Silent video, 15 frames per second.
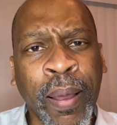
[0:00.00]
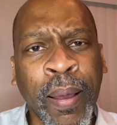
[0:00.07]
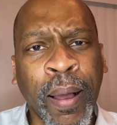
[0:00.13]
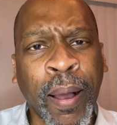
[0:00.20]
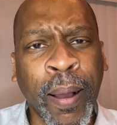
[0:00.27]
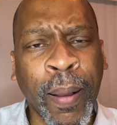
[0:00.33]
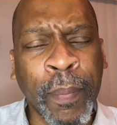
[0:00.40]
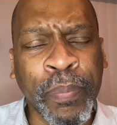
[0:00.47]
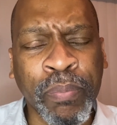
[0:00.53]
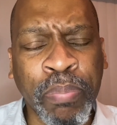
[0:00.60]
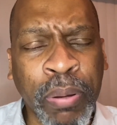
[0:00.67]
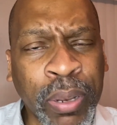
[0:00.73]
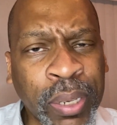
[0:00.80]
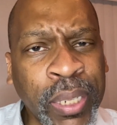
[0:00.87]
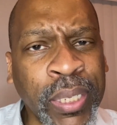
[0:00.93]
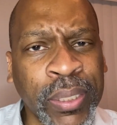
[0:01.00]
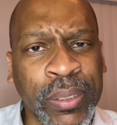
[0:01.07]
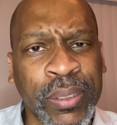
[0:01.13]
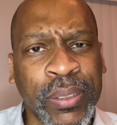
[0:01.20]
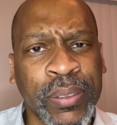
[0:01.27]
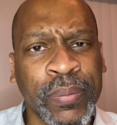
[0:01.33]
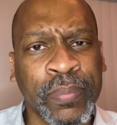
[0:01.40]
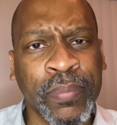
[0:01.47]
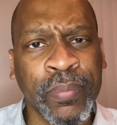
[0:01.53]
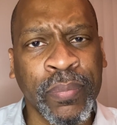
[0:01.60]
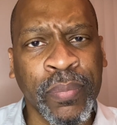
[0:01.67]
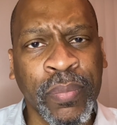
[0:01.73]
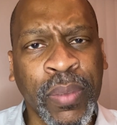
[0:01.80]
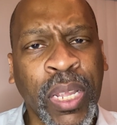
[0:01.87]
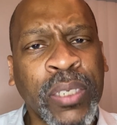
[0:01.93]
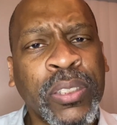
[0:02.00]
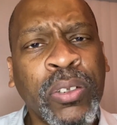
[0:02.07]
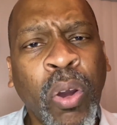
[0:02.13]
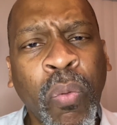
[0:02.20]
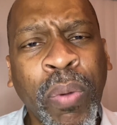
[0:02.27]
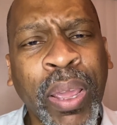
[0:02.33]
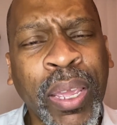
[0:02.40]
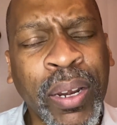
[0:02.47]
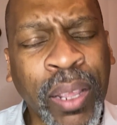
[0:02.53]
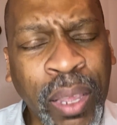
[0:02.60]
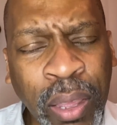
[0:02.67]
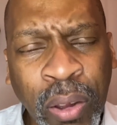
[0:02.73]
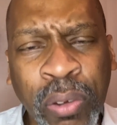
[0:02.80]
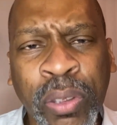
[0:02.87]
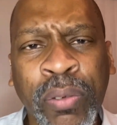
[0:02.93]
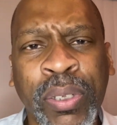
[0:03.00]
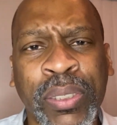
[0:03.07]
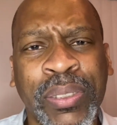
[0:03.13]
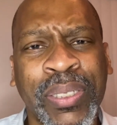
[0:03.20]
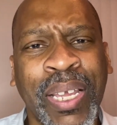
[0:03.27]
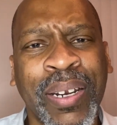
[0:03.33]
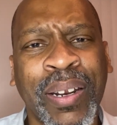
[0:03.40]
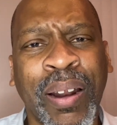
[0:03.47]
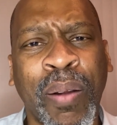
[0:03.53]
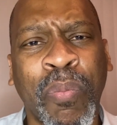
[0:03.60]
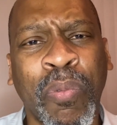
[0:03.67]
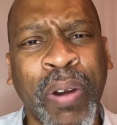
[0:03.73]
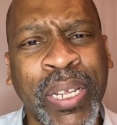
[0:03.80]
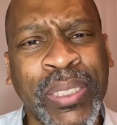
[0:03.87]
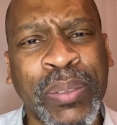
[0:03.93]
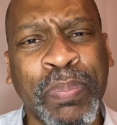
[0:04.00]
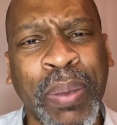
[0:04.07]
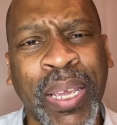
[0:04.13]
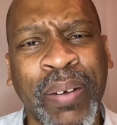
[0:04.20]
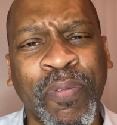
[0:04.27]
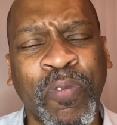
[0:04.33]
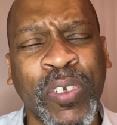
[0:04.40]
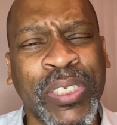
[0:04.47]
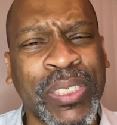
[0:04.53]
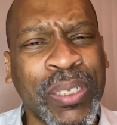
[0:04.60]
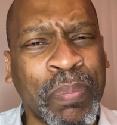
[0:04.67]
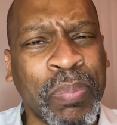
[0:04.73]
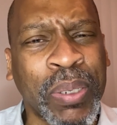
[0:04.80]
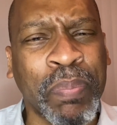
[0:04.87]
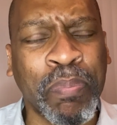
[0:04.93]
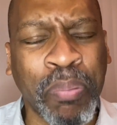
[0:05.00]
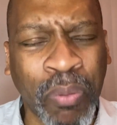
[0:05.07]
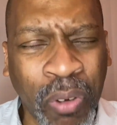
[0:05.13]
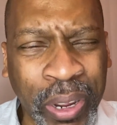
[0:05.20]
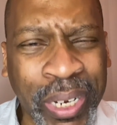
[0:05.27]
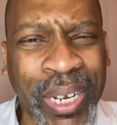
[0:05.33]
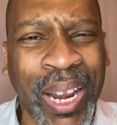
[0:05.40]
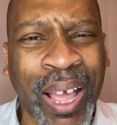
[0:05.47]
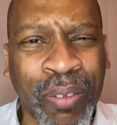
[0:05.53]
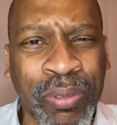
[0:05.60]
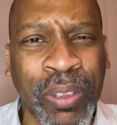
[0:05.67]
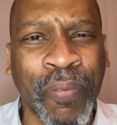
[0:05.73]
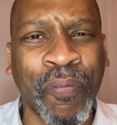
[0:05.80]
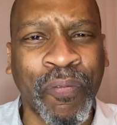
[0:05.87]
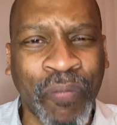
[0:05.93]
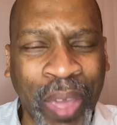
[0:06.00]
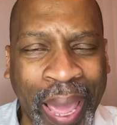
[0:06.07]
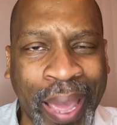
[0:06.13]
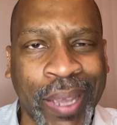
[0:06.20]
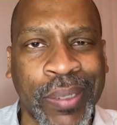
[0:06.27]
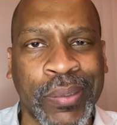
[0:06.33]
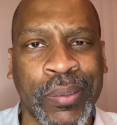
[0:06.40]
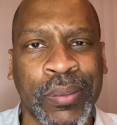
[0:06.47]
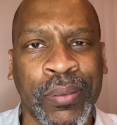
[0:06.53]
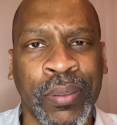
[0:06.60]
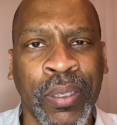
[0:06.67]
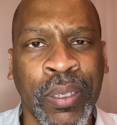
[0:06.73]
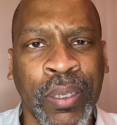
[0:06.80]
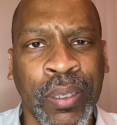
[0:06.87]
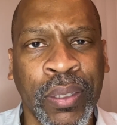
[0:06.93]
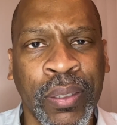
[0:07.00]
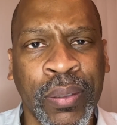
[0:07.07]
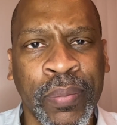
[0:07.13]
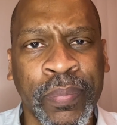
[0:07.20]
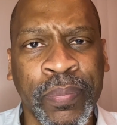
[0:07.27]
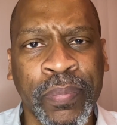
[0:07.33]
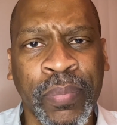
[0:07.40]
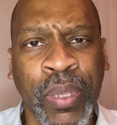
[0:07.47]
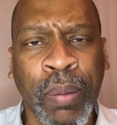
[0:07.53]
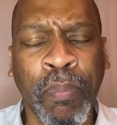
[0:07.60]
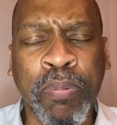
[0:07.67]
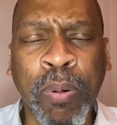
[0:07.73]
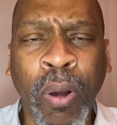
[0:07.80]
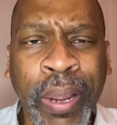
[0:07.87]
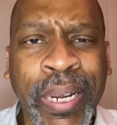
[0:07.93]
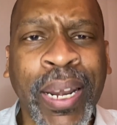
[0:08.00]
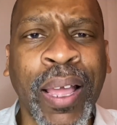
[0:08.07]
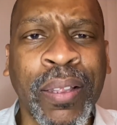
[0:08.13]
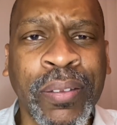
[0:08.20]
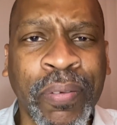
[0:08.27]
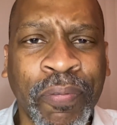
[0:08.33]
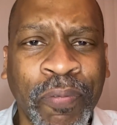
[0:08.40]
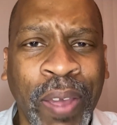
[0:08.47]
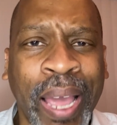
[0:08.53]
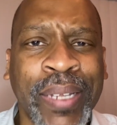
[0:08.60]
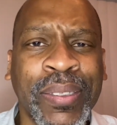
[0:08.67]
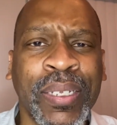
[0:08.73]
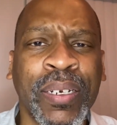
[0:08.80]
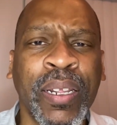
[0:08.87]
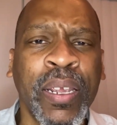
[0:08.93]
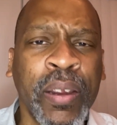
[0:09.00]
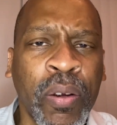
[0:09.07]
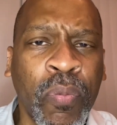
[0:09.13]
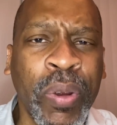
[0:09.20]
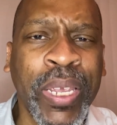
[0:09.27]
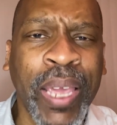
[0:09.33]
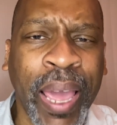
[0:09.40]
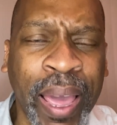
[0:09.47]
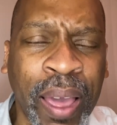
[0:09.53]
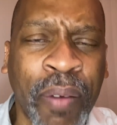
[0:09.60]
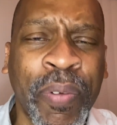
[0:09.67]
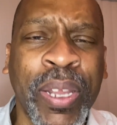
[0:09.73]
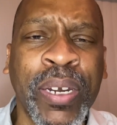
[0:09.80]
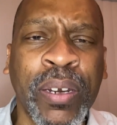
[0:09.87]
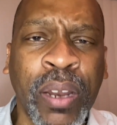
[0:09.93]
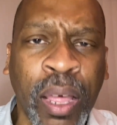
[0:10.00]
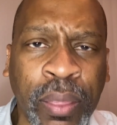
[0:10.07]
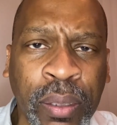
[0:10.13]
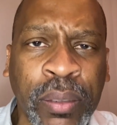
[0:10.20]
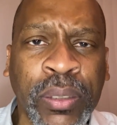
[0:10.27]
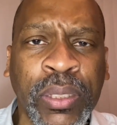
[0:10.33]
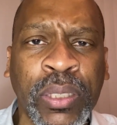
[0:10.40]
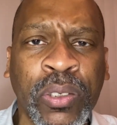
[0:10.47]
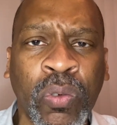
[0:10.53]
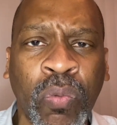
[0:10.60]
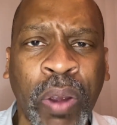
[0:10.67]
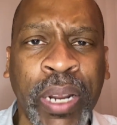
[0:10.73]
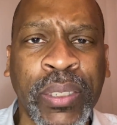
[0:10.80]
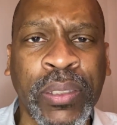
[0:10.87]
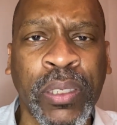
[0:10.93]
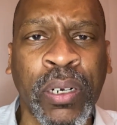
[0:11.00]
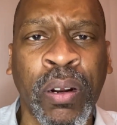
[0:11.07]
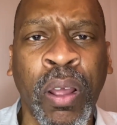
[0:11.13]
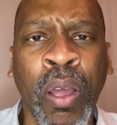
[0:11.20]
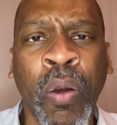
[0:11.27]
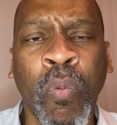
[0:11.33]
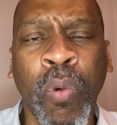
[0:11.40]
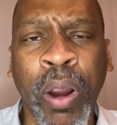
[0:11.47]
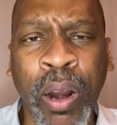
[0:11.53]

um, police, there's no way in hell you could say that I'm race baiting for simply pointing out the facts. Pointing out the fact that here we have another situation where